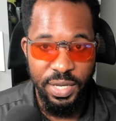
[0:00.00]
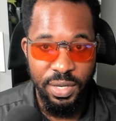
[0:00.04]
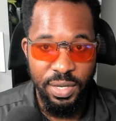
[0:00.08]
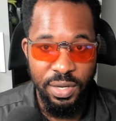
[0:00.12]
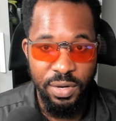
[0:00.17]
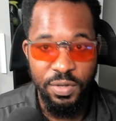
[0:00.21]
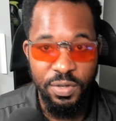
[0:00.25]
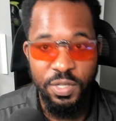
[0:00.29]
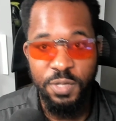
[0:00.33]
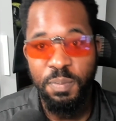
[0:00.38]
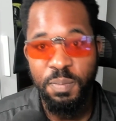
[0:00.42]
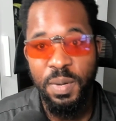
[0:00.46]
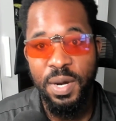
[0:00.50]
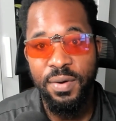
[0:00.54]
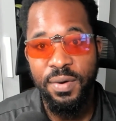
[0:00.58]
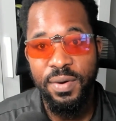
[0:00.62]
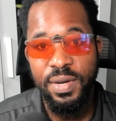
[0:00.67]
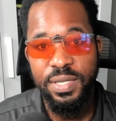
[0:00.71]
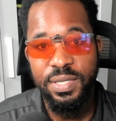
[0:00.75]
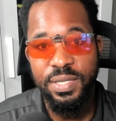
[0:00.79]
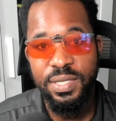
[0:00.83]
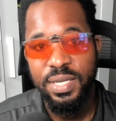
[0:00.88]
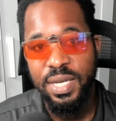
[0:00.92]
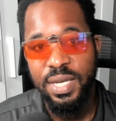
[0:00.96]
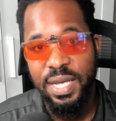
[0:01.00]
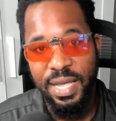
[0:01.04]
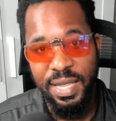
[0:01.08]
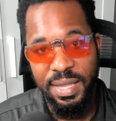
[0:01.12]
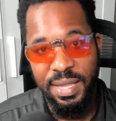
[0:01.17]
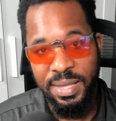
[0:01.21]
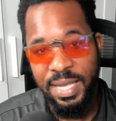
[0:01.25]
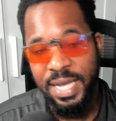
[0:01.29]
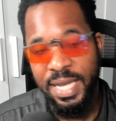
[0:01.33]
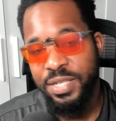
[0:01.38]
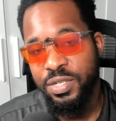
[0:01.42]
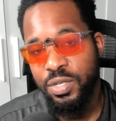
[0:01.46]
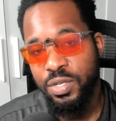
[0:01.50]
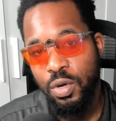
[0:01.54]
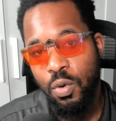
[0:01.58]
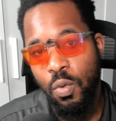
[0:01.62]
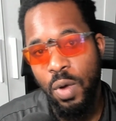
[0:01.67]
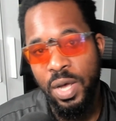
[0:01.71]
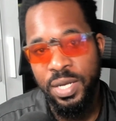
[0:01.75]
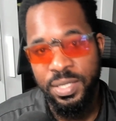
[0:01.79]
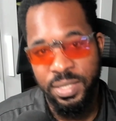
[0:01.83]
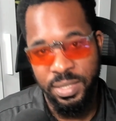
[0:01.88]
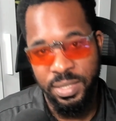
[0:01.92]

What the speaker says: Your experience, that's your quest